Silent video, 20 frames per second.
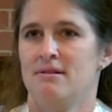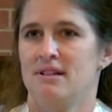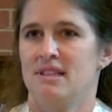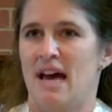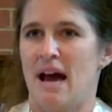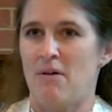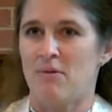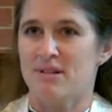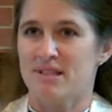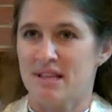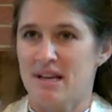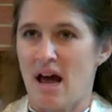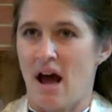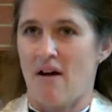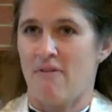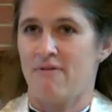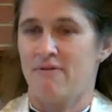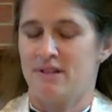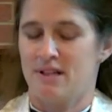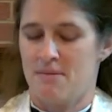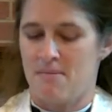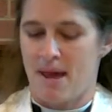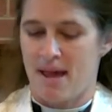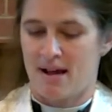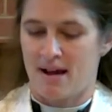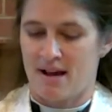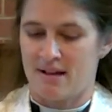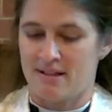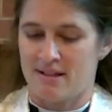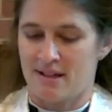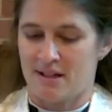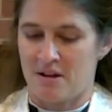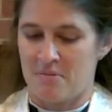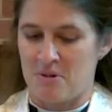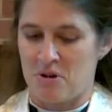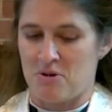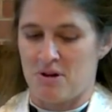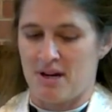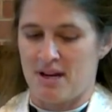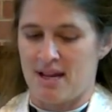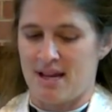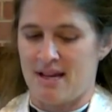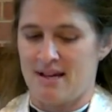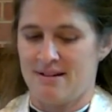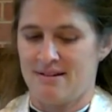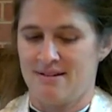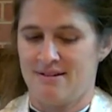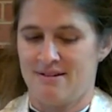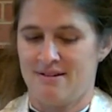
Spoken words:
And that was enough to make us a community.